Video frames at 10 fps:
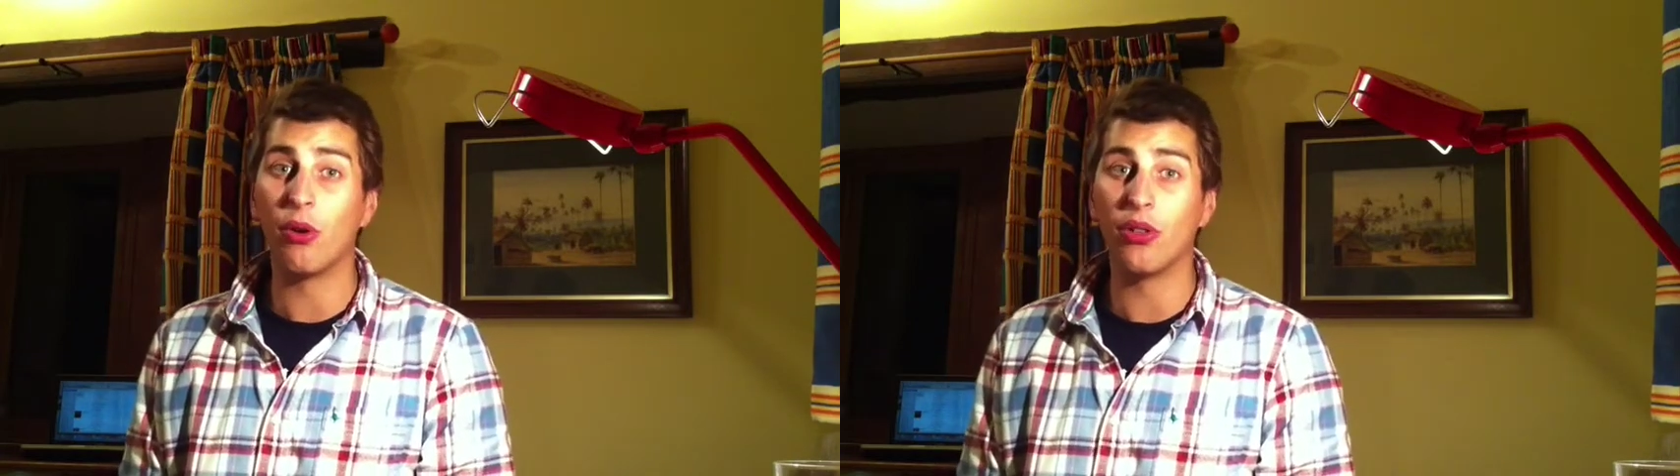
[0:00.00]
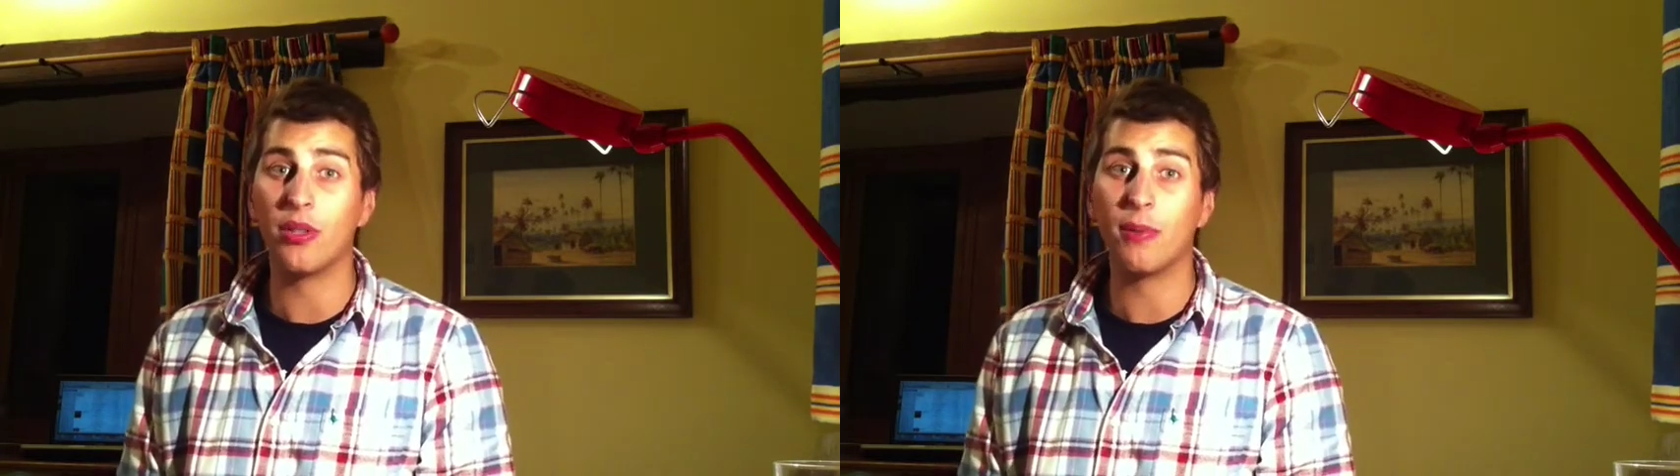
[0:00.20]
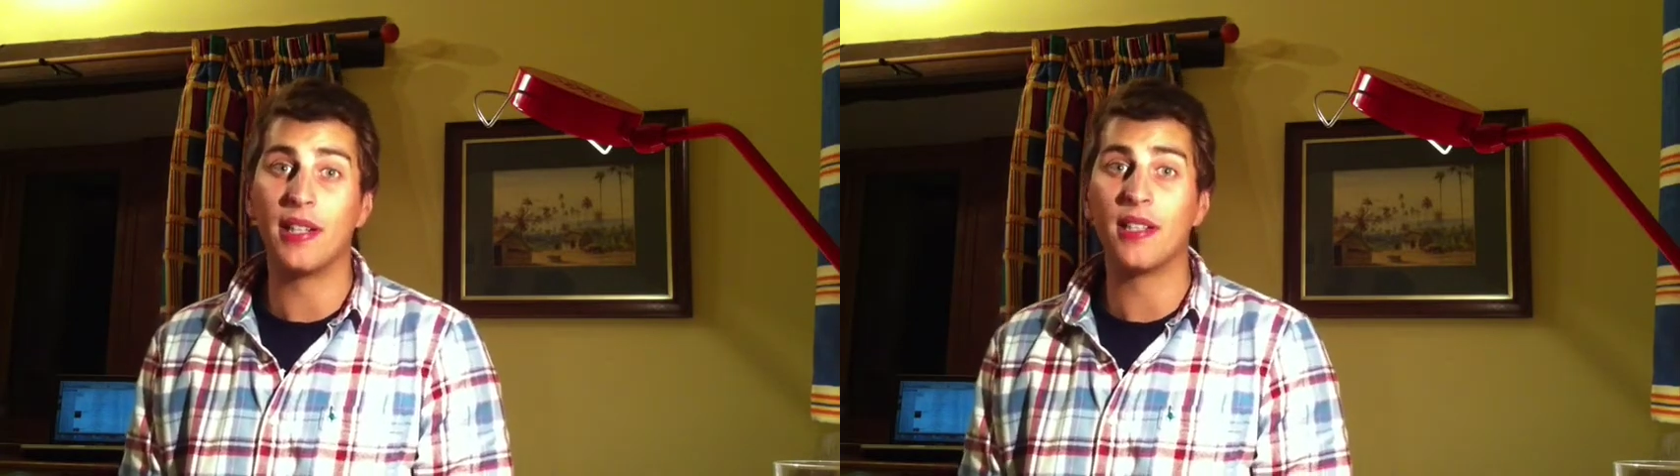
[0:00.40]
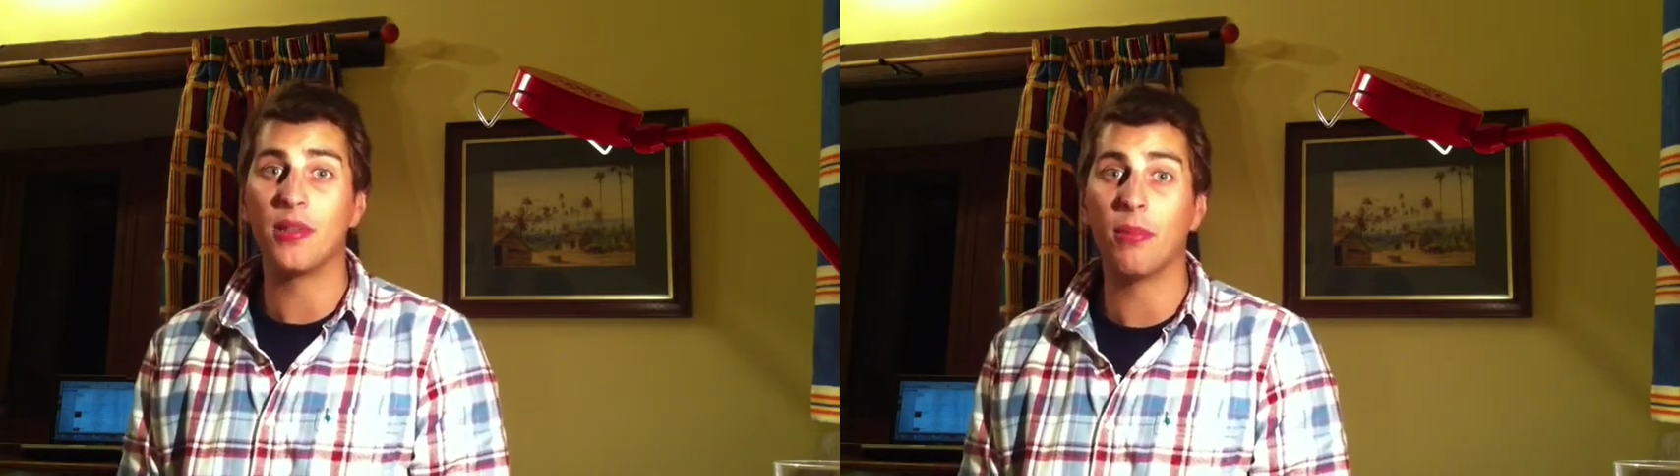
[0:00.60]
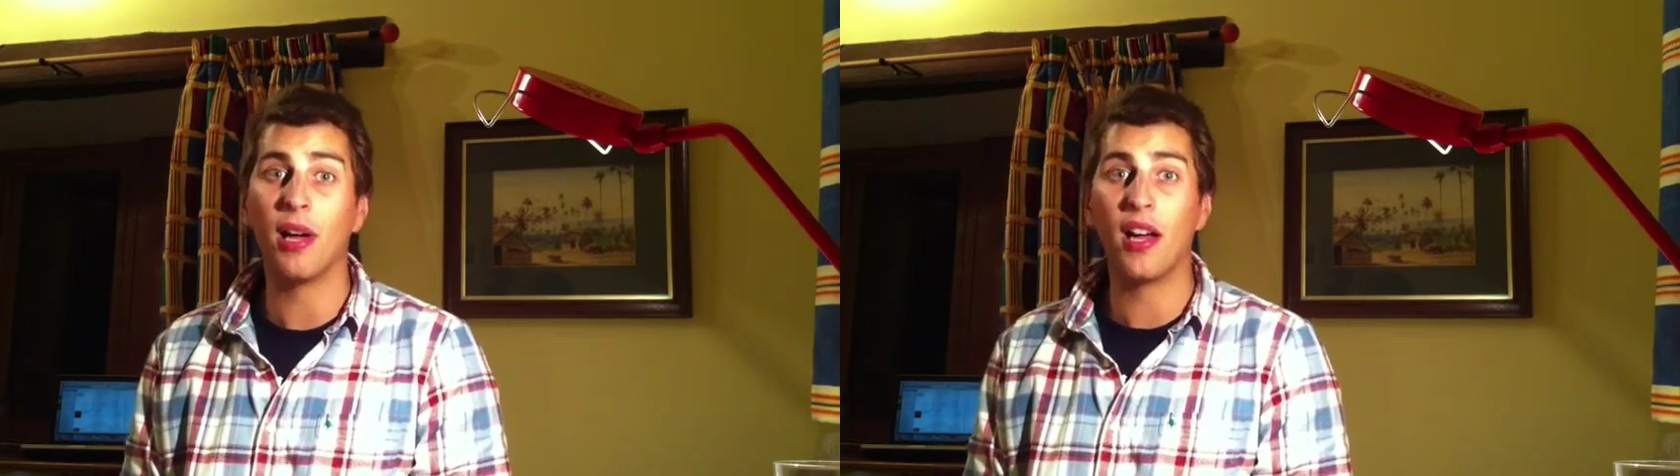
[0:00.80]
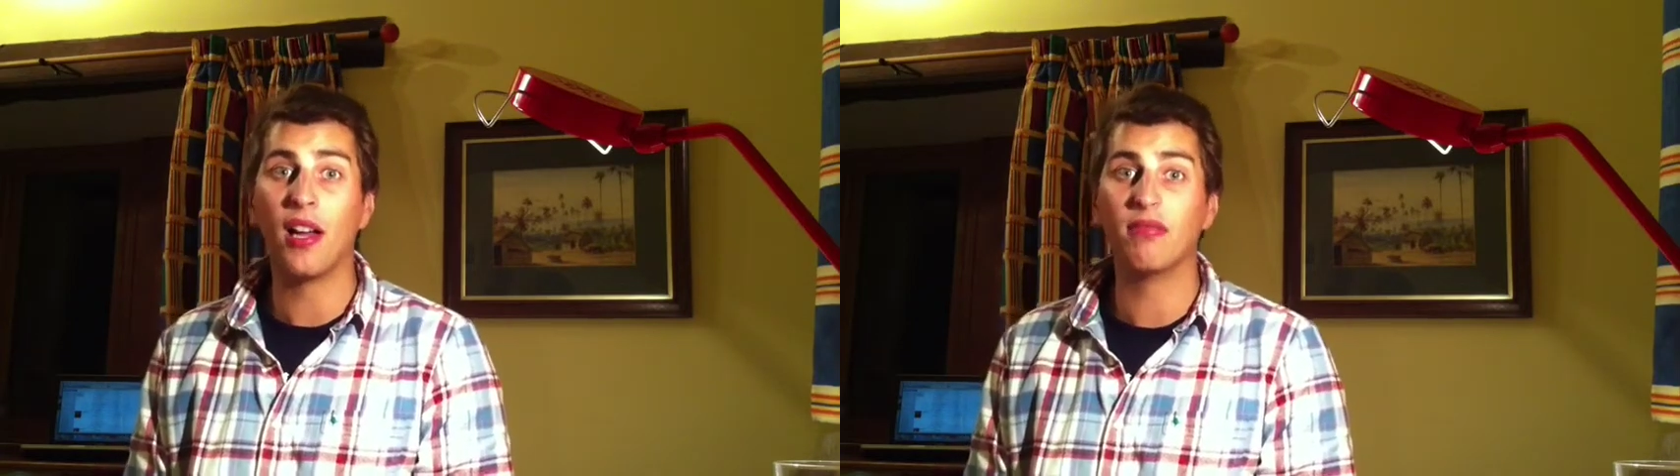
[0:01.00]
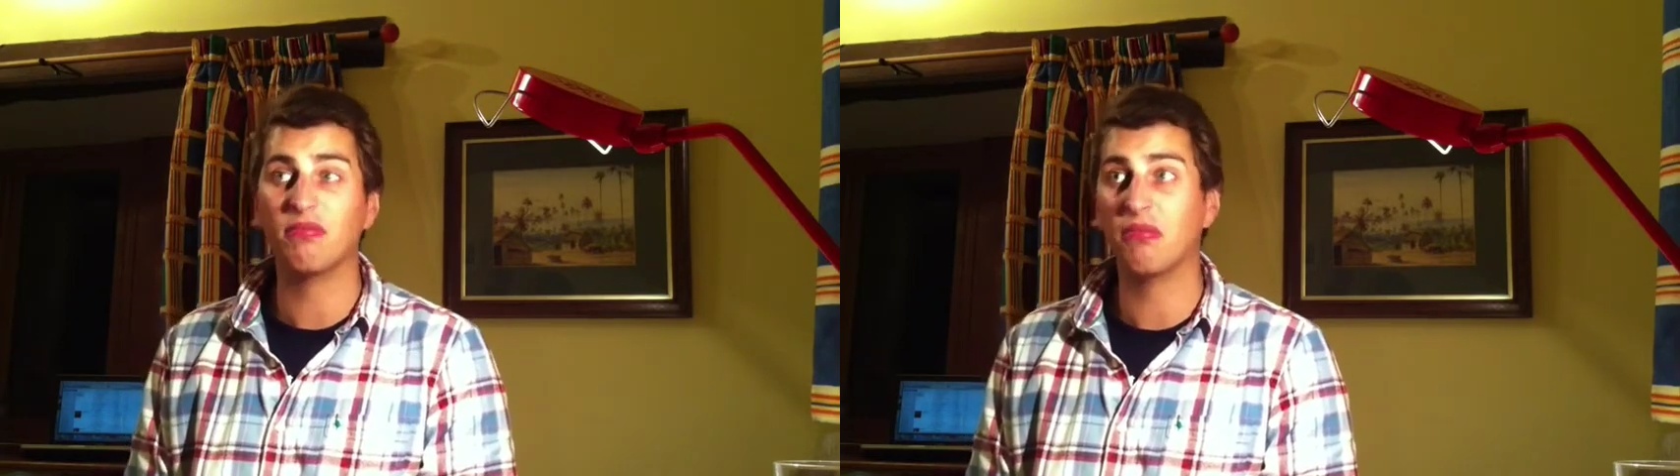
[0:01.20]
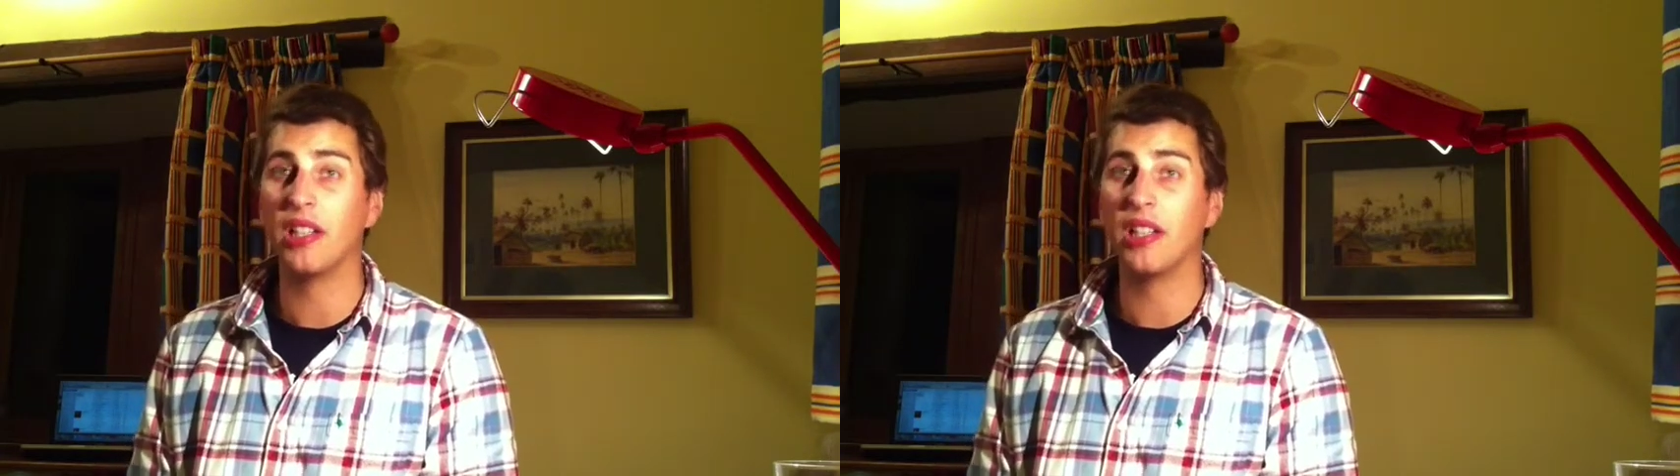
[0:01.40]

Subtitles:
40 metres apart,